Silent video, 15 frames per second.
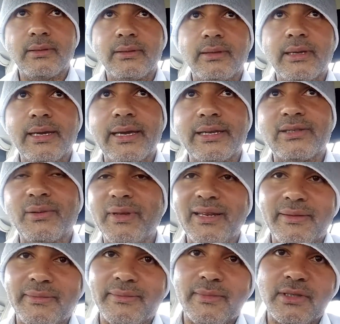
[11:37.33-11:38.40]
yeah, so I
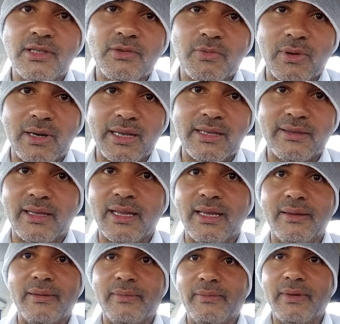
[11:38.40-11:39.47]
mean, I just wanted to,
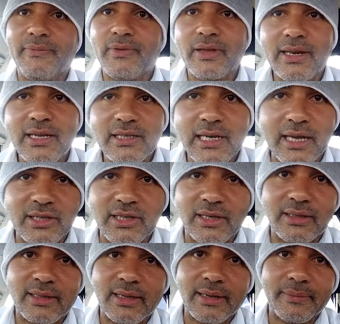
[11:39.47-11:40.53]
like, if you research
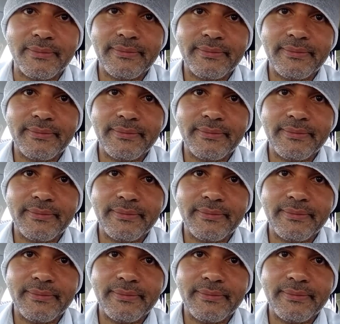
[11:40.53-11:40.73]
into